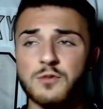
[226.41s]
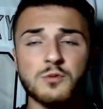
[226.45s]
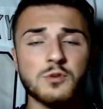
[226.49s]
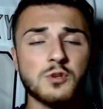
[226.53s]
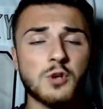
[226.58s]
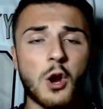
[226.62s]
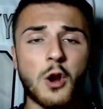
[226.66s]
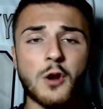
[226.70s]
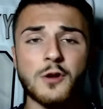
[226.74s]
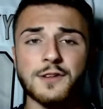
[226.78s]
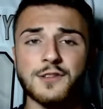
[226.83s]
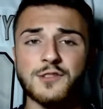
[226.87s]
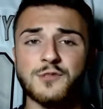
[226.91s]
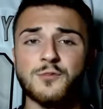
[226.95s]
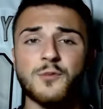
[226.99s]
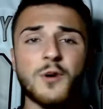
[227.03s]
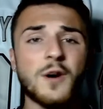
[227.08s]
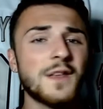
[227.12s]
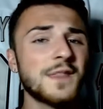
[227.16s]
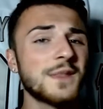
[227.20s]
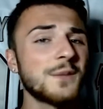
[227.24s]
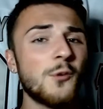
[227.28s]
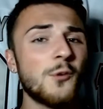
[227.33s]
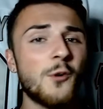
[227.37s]
Regardless,
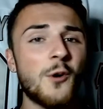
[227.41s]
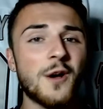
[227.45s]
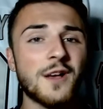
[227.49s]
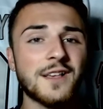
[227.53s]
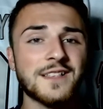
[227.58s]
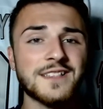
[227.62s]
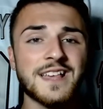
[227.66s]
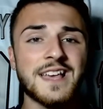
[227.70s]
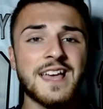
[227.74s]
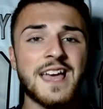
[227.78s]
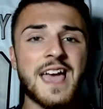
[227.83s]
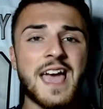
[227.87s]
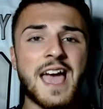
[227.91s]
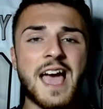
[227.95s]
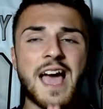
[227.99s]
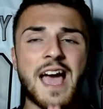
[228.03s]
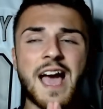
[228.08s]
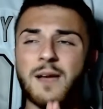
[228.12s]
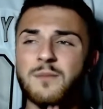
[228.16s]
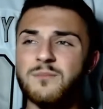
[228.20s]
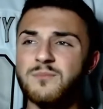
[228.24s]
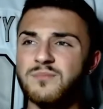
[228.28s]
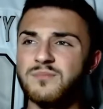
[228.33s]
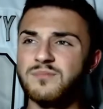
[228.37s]
one of them was,
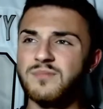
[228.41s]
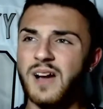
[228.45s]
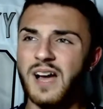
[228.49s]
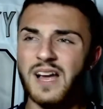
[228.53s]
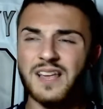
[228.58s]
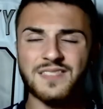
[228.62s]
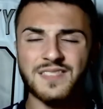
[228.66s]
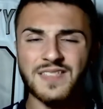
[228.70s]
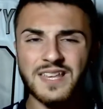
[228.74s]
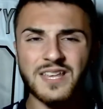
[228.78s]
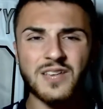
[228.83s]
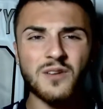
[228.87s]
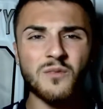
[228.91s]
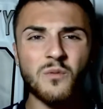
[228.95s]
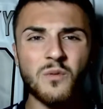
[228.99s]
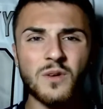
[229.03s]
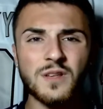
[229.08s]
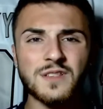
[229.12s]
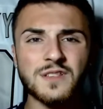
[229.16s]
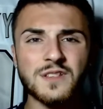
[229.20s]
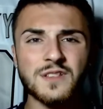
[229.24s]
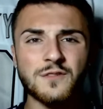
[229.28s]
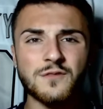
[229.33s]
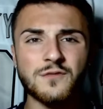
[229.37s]
I think it
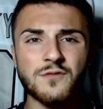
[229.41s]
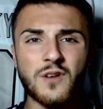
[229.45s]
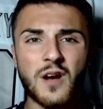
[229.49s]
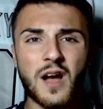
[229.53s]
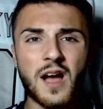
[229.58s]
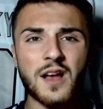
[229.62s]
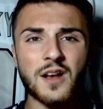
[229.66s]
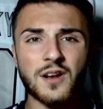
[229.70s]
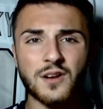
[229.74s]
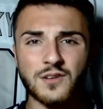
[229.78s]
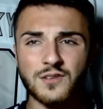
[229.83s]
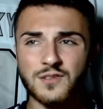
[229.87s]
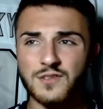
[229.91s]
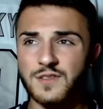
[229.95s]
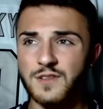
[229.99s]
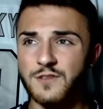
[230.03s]
was the Flyers.